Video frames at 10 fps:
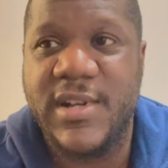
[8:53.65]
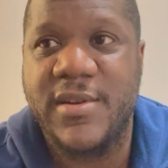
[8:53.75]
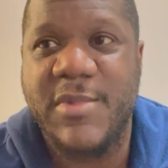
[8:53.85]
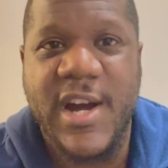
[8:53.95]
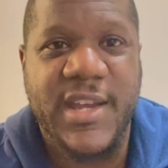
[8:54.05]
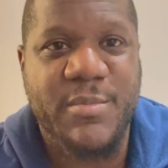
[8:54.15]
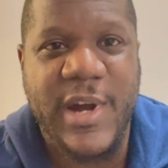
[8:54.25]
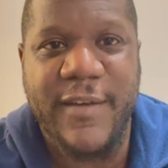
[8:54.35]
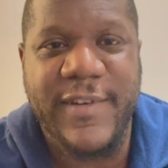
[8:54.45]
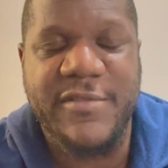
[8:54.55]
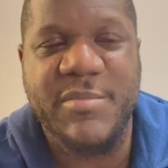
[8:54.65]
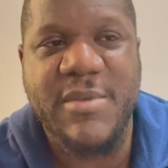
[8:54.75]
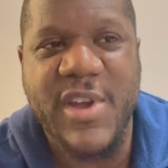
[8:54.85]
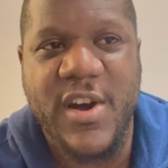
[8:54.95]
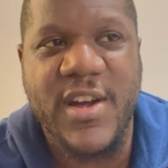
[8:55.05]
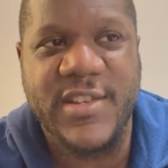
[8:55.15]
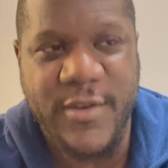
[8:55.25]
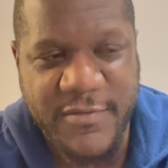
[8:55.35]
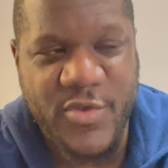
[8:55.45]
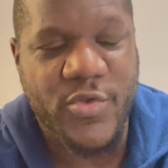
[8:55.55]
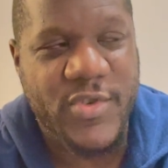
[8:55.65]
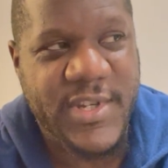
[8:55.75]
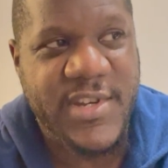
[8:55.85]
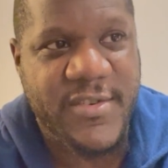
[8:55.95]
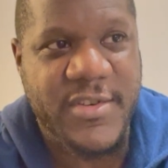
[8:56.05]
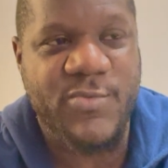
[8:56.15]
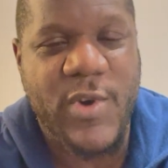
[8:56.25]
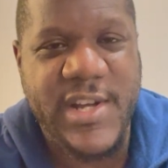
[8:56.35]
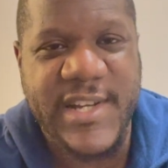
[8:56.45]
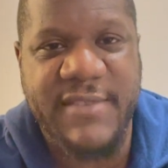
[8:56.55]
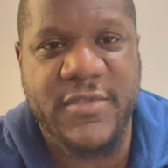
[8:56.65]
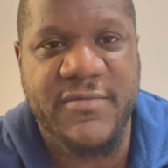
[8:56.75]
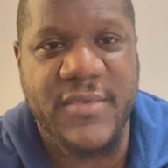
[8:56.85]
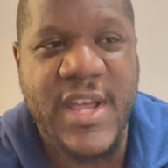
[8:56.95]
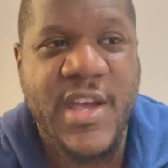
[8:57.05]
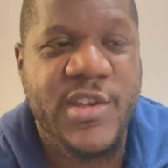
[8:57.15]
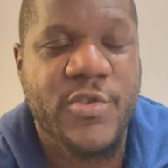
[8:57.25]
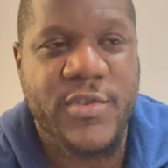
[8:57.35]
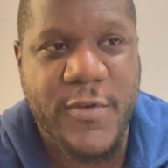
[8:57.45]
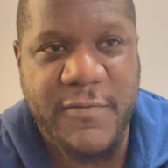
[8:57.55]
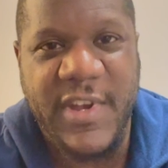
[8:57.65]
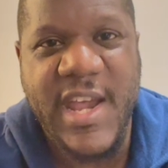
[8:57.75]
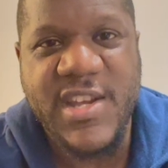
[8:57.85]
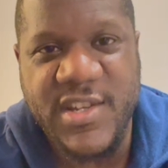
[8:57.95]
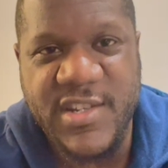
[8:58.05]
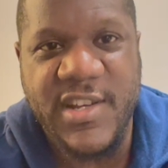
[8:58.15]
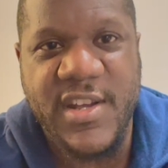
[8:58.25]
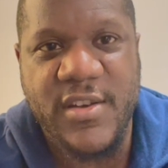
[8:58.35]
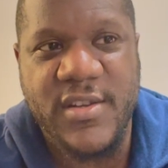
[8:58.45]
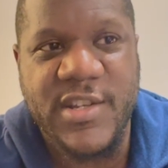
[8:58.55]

And the market might have left me behind. So of course, you know, it's wise having your notifications turned on.